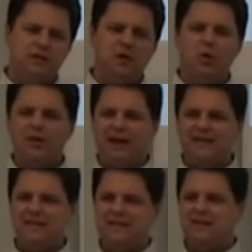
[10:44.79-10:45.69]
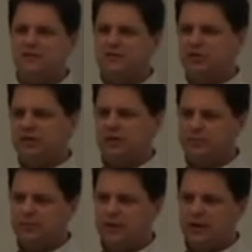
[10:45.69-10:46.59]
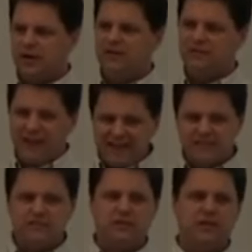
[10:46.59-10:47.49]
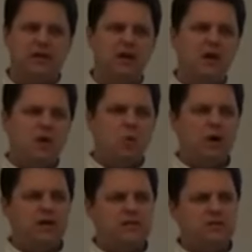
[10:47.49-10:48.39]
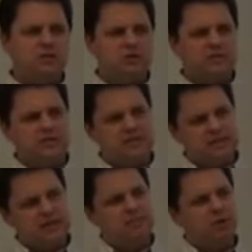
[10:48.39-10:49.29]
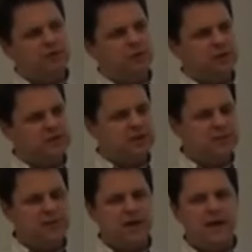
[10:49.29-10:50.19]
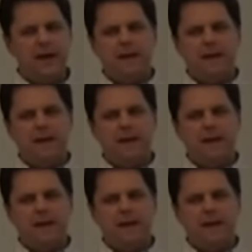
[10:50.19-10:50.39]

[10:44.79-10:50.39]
And the whole idea of Europe effectively was used as a symbol for something,